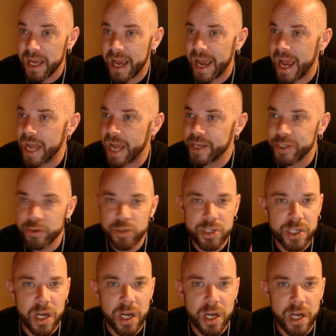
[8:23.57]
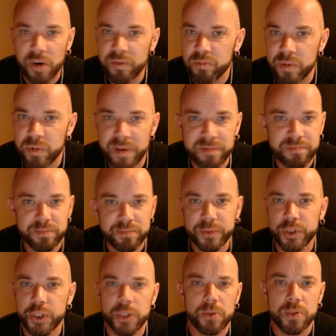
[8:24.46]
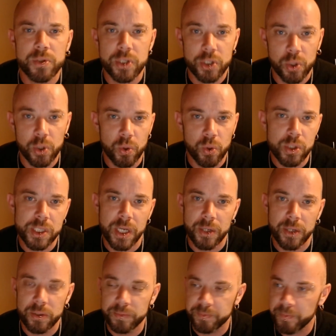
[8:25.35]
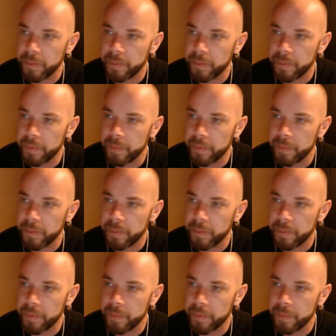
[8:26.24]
and you start off with choose a torso,